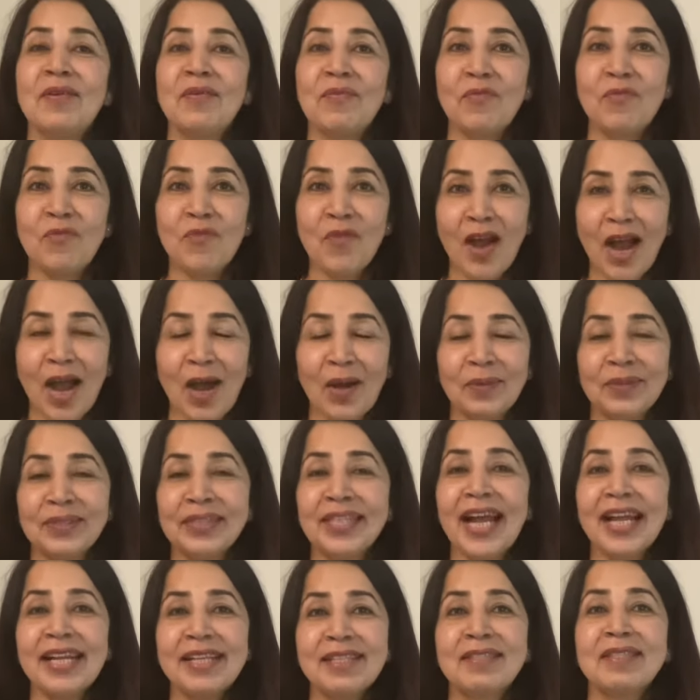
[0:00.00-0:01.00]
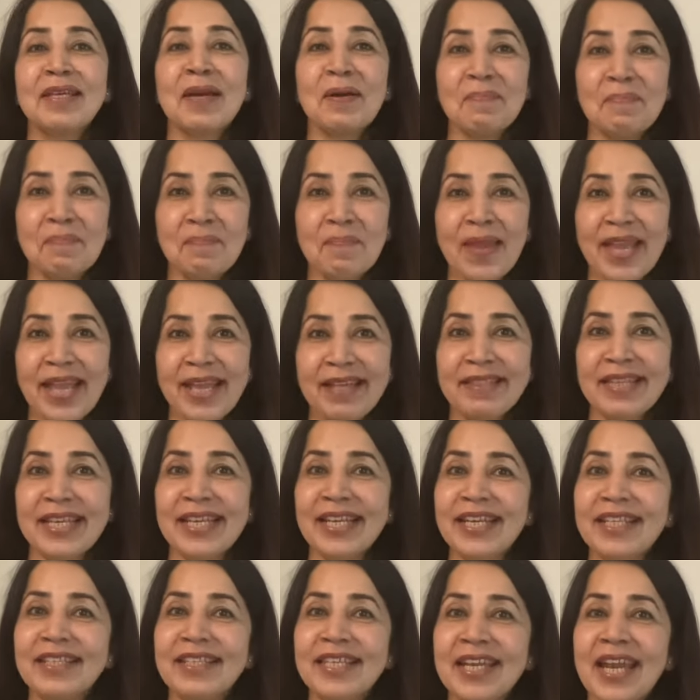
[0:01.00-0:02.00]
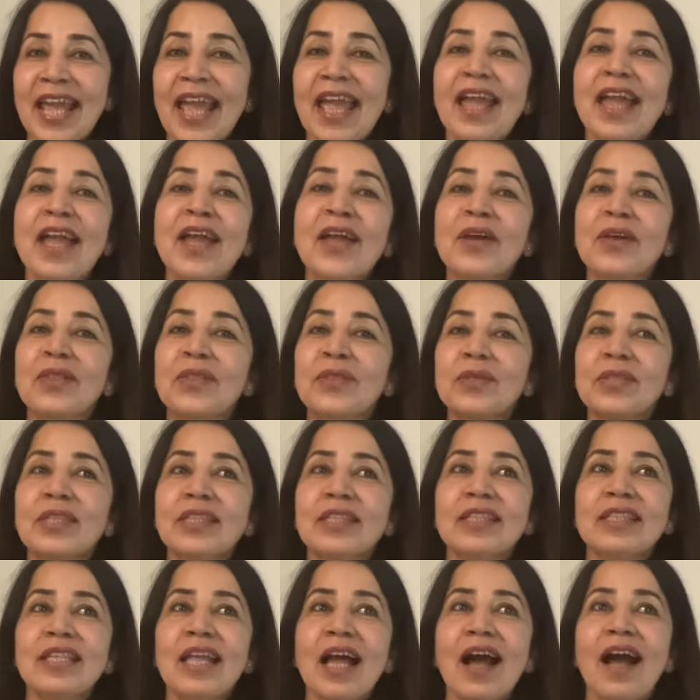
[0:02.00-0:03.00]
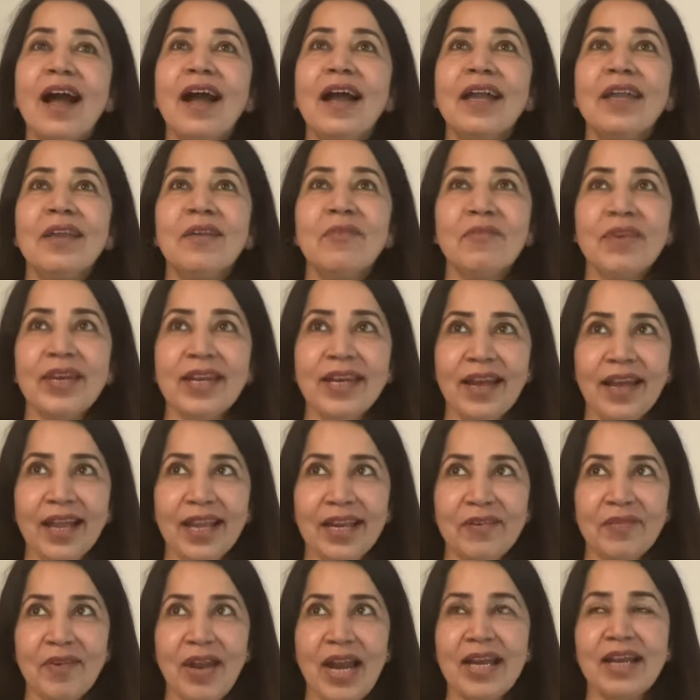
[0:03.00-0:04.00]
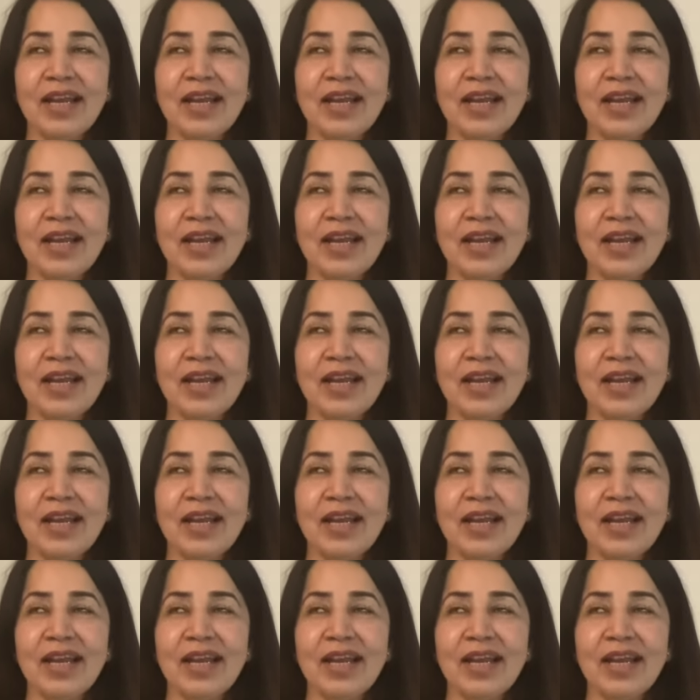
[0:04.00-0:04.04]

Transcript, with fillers: Wow, that's amazing, isn't it? So I when I read